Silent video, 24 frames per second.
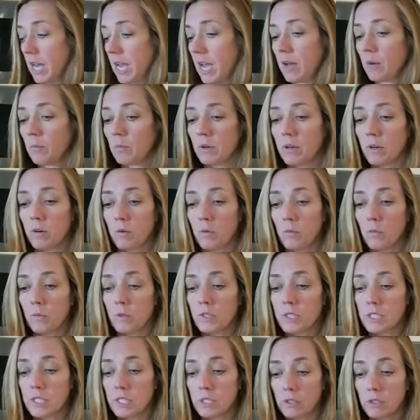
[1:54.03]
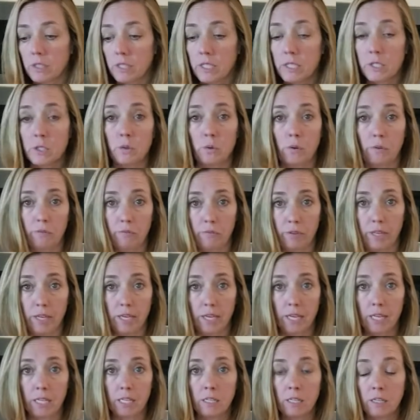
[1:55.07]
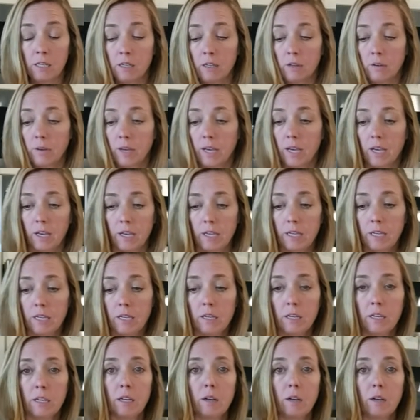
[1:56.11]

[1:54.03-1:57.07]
and we're still going to do it vegan, okay?